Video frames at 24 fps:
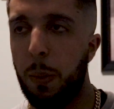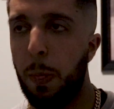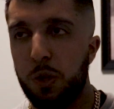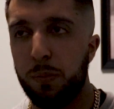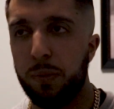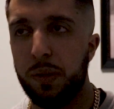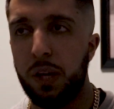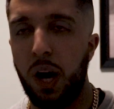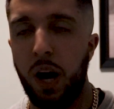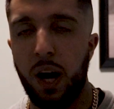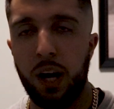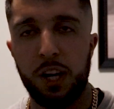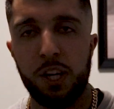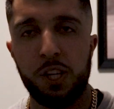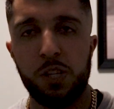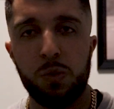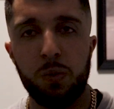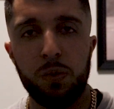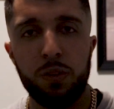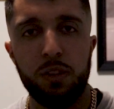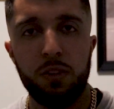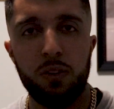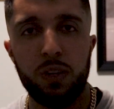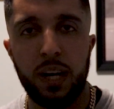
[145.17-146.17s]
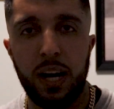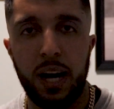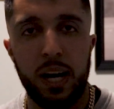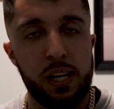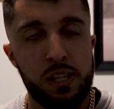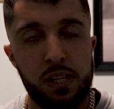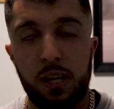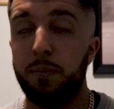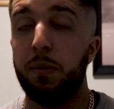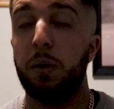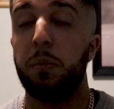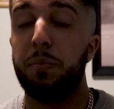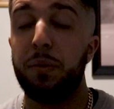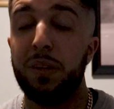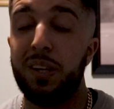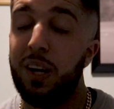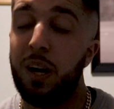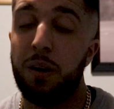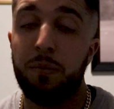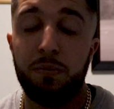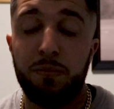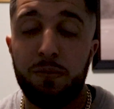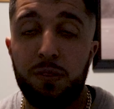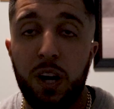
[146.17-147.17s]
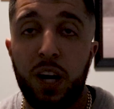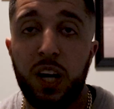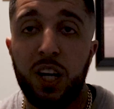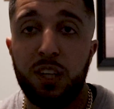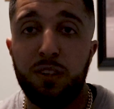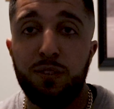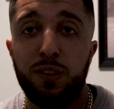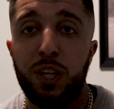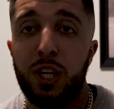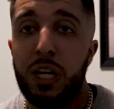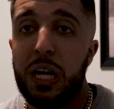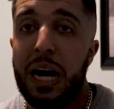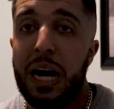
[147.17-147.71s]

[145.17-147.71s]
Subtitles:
To be honest with you guys, I'm gonna be upfront,